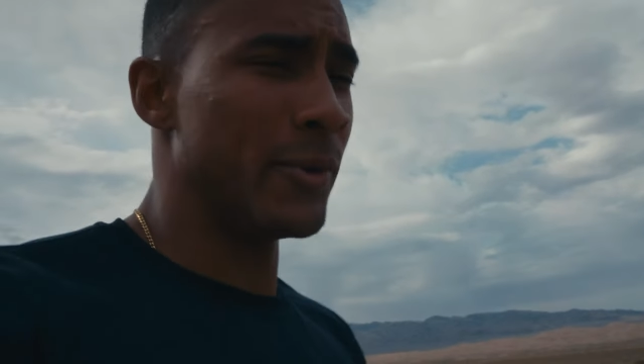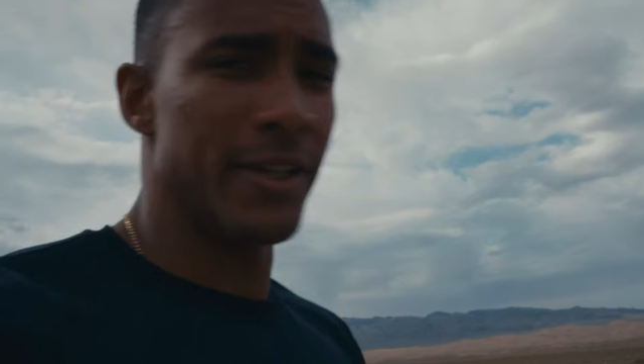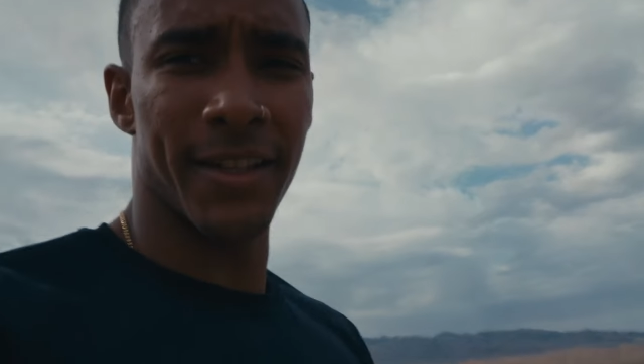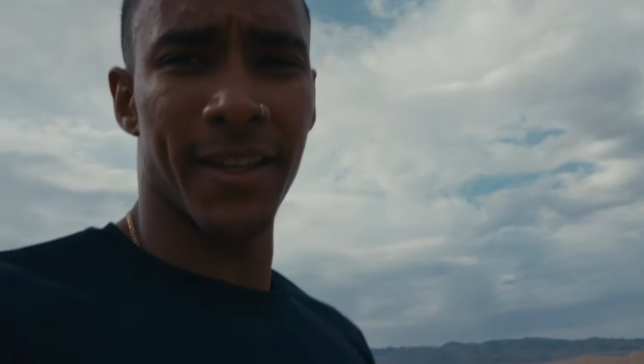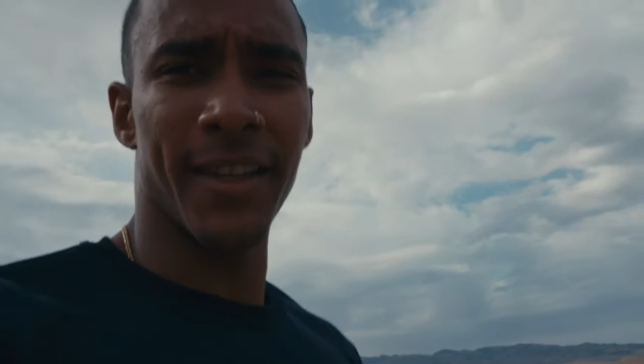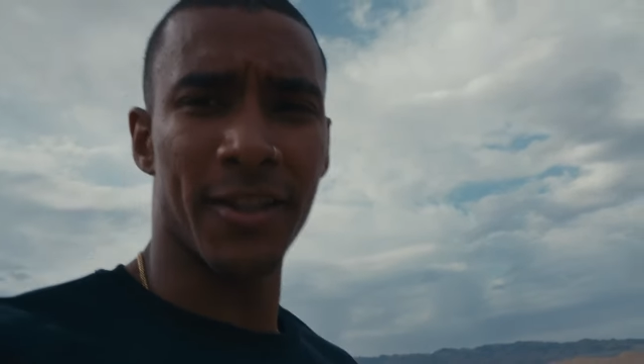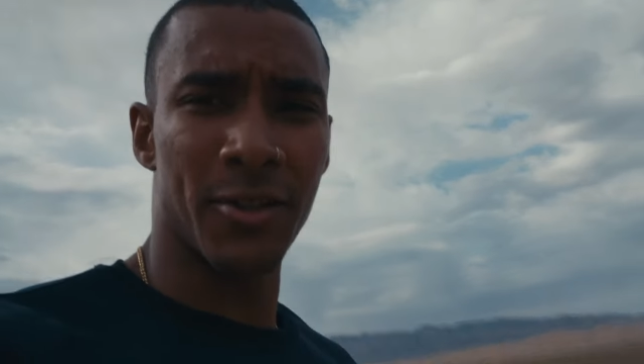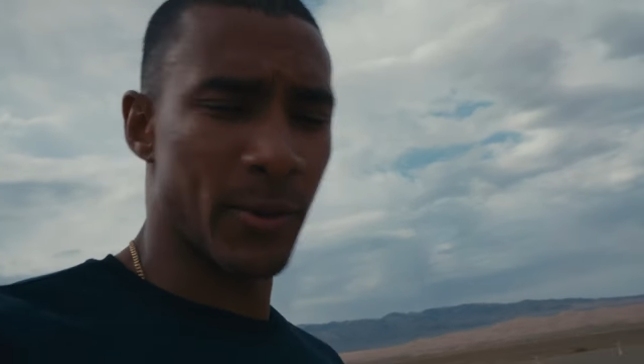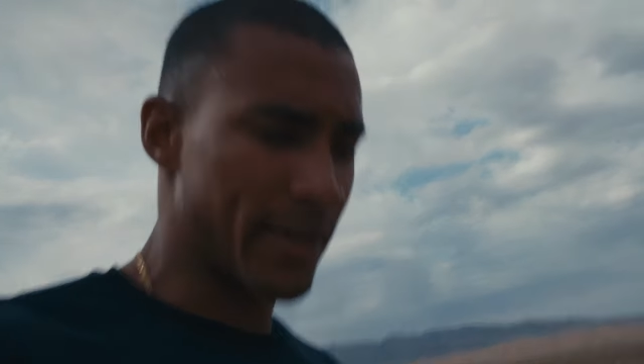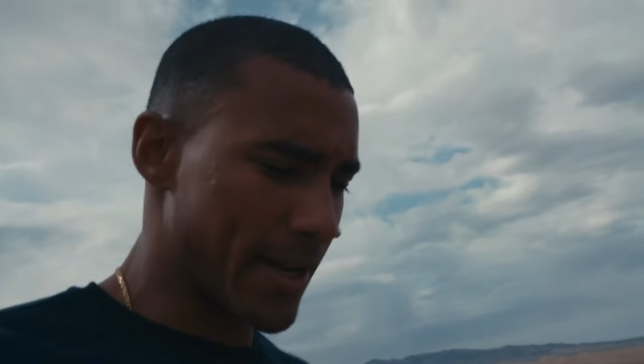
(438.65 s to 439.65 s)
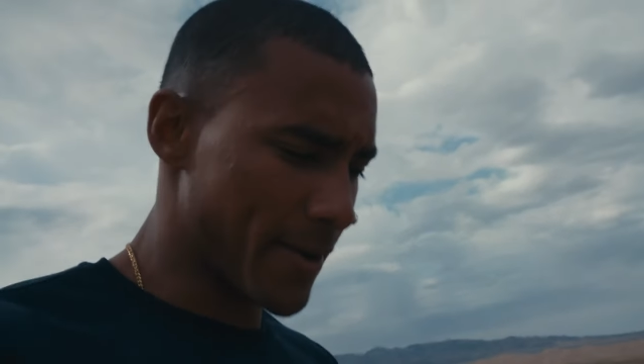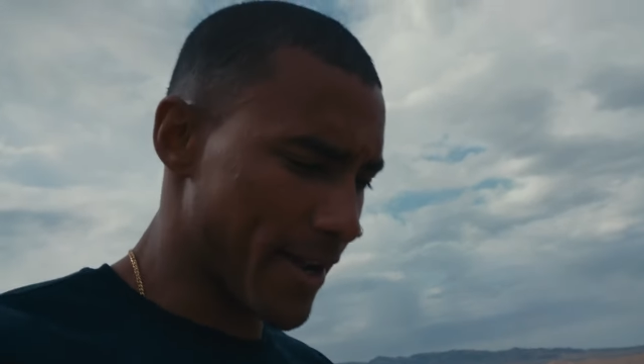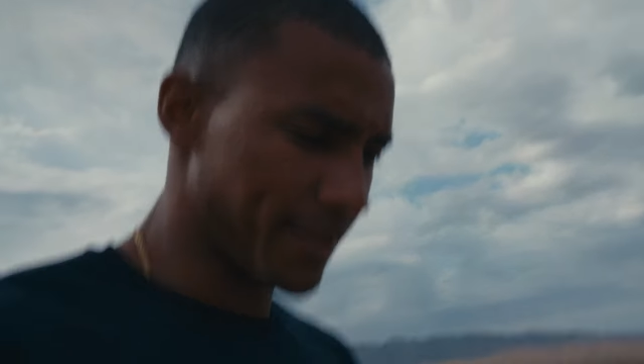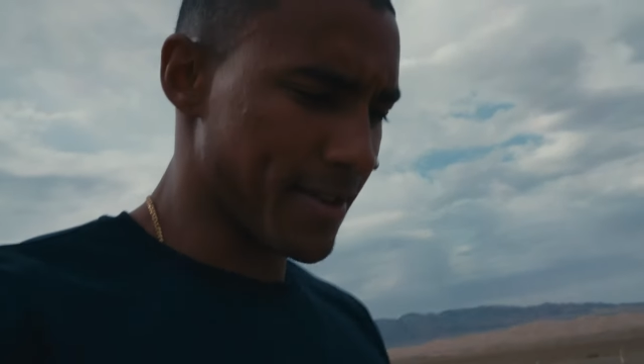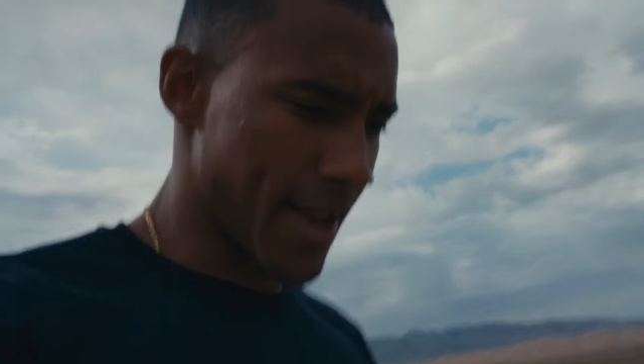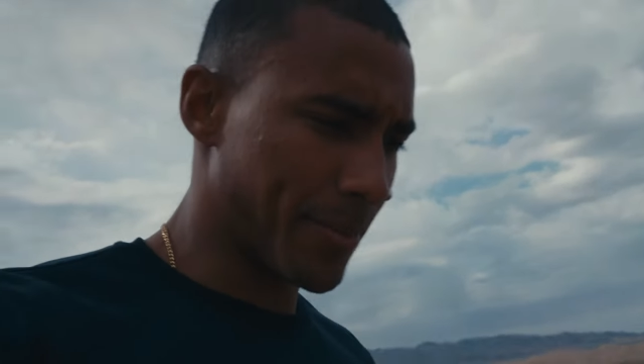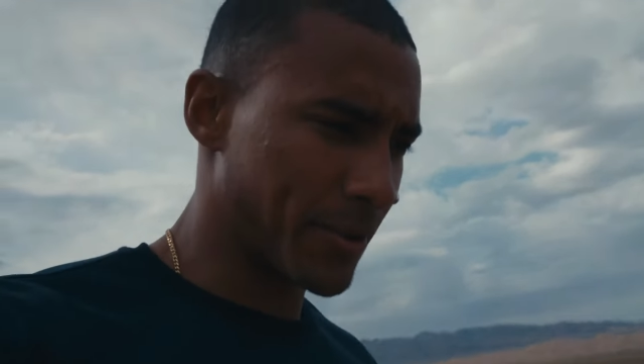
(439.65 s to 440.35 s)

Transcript: We need to get that sorted out ASAP.